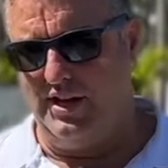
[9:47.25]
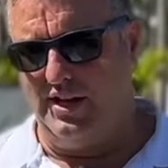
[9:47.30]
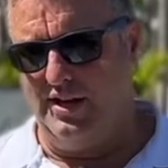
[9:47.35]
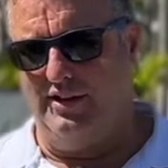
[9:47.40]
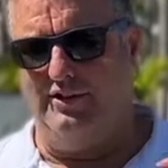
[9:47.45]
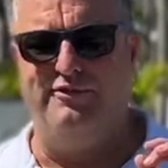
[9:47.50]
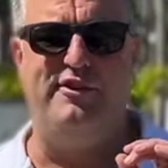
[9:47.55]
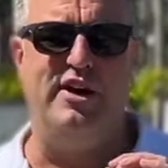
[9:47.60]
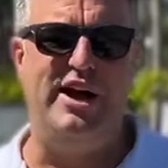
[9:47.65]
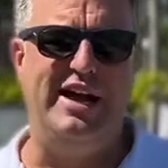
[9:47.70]

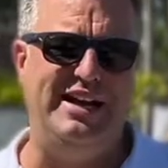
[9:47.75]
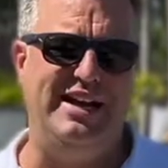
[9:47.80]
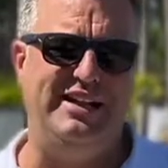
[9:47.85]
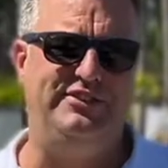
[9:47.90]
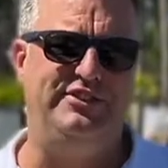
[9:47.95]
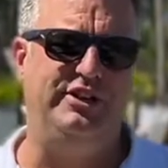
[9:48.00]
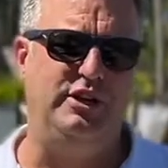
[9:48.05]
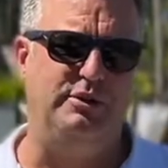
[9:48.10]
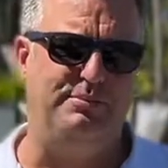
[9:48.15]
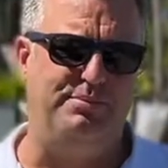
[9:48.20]

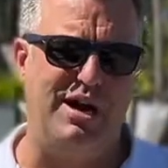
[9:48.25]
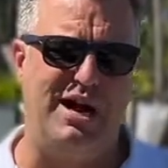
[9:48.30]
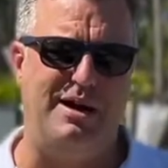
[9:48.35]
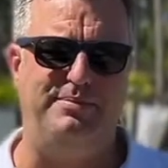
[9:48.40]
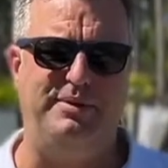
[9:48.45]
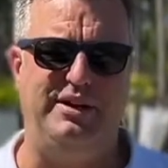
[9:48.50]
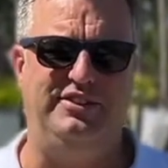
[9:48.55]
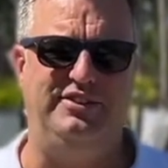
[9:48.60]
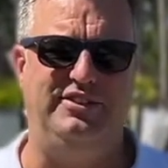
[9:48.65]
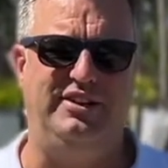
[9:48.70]
financing your
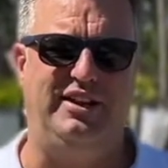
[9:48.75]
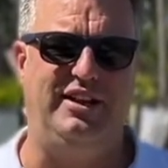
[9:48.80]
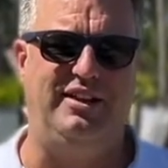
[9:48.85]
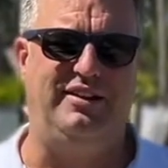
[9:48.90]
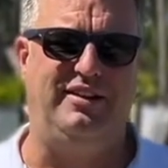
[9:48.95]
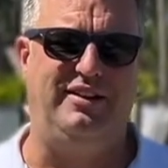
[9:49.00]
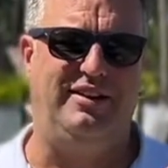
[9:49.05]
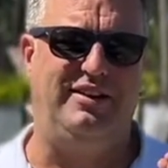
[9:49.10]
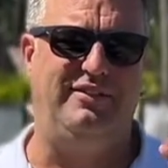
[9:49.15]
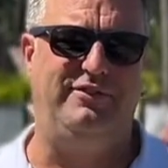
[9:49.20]
properties
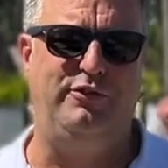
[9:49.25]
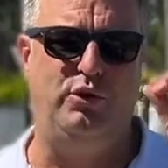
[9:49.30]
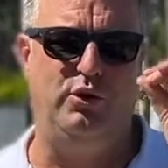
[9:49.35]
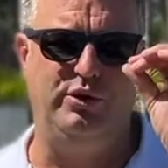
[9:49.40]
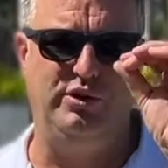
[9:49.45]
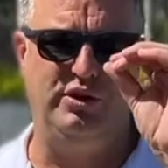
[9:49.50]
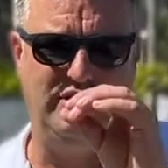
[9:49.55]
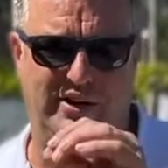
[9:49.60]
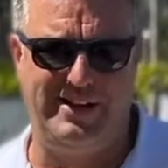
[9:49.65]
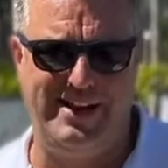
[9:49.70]
for
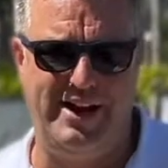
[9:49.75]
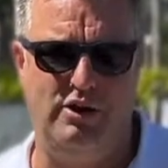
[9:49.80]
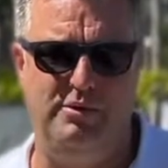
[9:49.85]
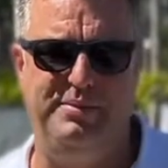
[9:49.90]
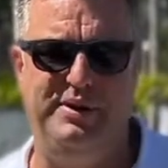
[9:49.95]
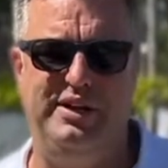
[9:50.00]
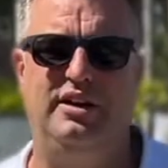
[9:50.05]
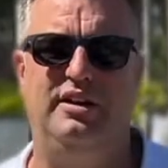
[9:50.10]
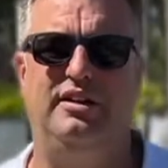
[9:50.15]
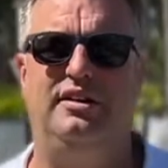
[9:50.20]
your
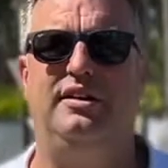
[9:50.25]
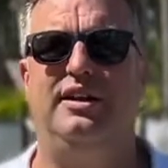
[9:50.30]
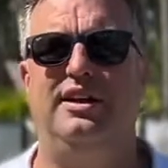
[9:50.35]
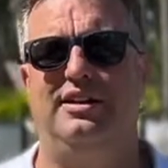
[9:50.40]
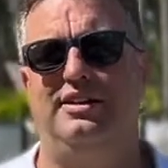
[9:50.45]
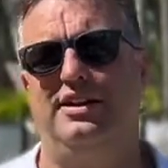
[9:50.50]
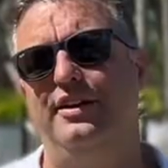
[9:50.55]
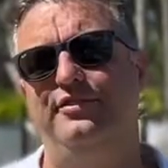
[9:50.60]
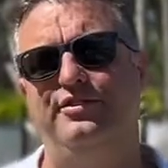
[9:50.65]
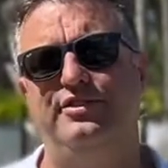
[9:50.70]
Caribbean
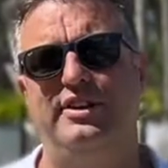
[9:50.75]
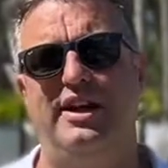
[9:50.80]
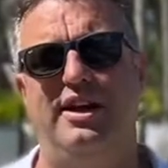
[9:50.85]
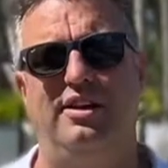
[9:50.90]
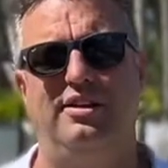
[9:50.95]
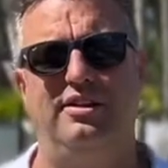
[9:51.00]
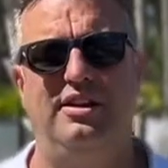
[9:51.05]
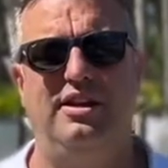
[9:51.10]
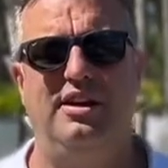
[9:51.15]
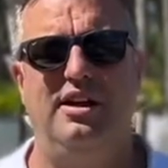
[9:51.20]

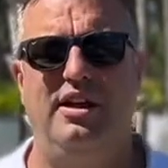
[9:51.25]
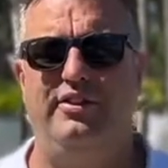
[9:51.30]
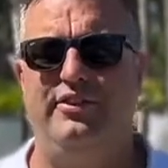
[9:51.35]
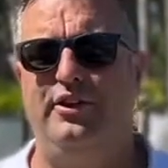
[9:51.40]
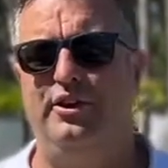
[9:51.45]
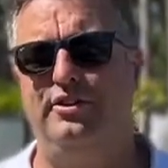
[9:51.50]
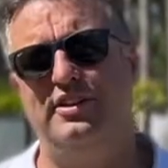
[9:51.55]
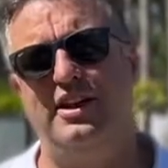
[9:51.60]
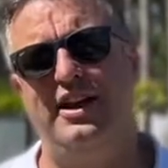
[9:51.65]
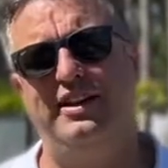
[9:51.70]
lifestyle,
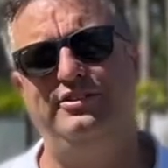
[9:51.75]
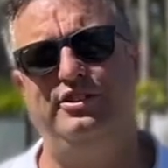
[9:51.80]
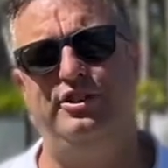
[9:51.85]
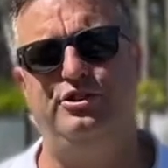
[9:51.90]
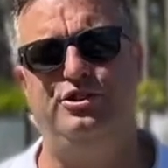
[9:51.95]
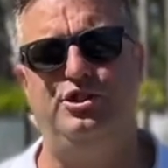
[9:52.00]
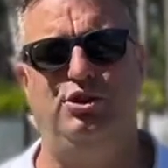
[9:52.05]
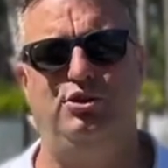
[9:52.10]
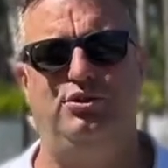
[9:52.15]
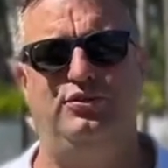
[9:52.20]
there's lots to
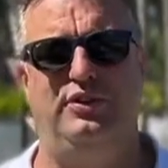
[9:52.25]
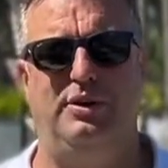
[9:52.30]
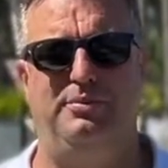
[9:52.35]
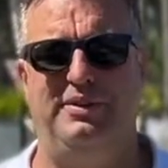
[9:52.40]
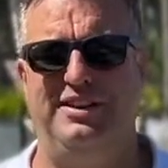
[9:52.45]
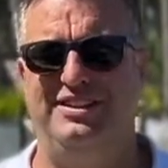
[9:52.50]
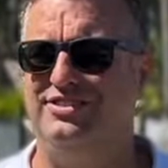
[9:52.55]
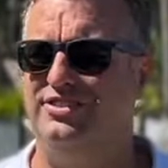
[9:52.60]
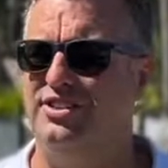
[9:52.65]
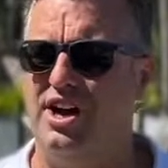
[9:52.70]
choose from.
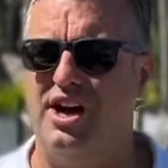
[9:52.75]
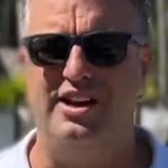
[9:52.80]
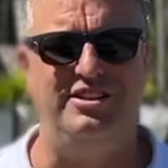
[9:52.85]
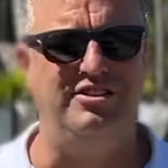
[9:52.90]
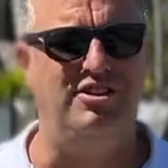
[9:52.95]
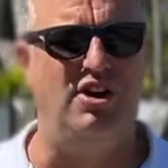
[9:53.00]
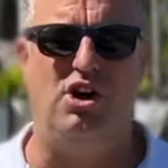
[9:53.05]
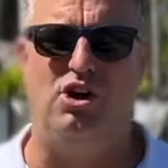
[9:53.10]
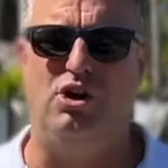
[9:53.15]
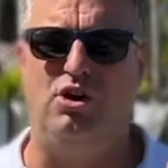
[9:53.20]
It's not
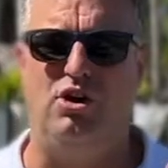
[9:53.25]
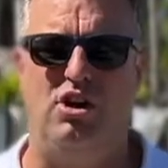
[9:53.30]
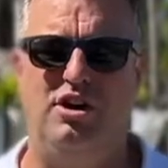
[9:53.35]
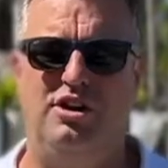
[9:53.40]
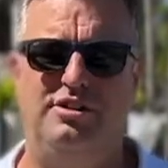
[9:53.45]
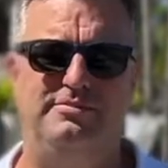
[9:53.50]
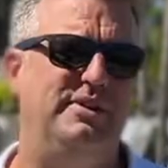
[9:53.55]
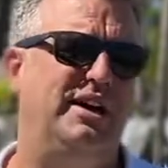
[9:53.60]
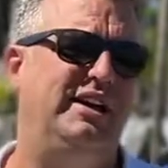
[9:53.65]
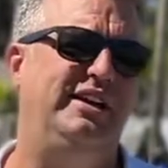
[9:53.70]
all
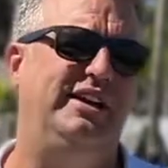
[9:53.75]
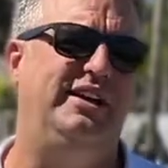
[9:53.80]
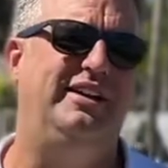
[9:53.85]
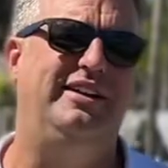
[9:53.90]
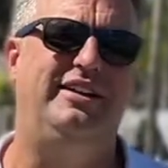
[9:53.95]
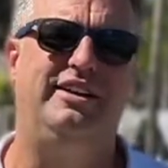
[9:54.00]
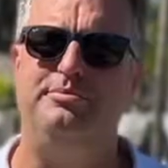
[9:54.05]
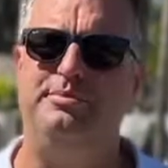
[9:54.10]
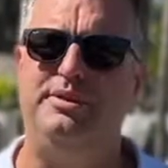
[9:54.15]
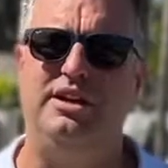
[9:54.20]
hard money. It
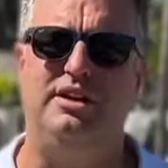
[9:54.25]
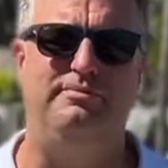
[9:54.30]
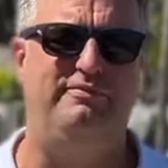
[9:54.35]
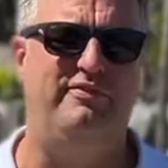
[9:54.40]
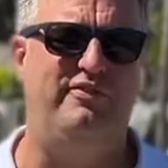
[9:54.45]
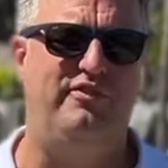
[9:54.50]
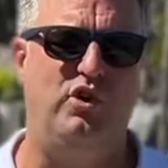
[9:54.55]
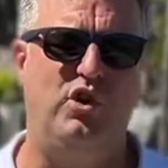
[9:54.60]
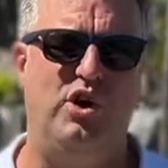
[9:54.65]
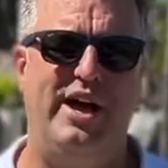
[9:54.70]
can be a
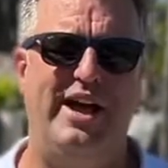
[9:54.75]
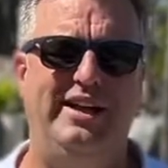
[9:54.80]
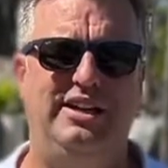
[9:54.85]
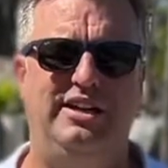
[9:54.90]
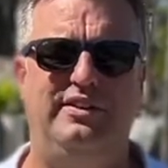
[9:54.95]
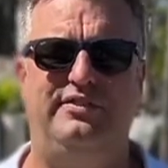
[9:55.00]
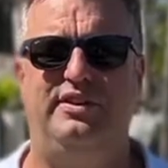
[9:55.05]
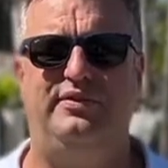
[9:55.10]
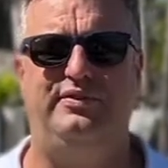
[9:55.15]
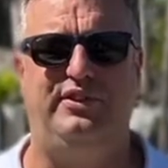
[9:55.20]
variety
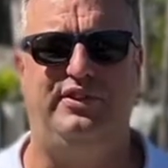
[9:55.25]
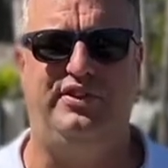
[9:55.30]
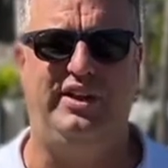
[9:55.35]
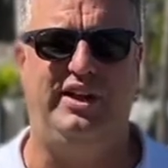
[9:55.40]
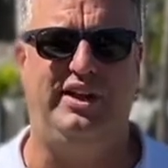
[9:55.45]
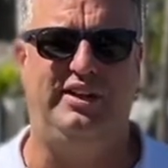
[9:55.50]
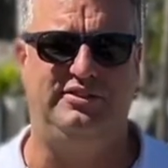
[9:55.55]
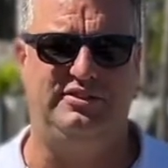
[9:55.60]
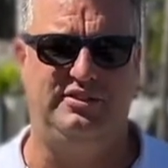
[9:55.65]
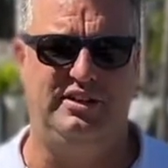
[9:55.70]
of different
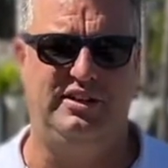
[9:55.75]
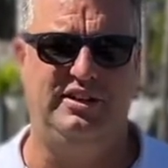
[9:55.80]
things.